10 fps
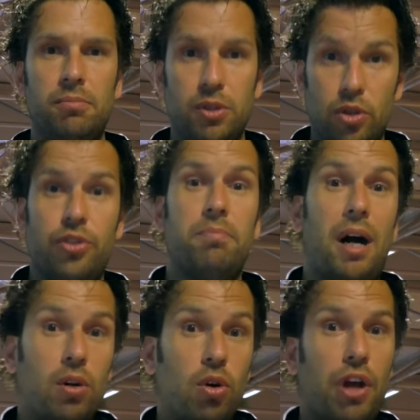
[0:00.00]
because the
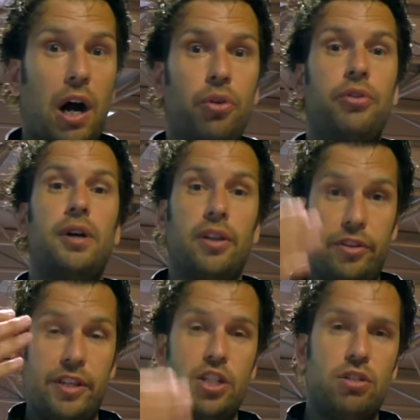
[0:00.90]
bar goes out
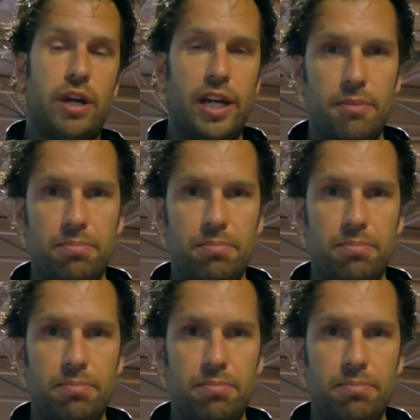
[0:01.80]
rather than straight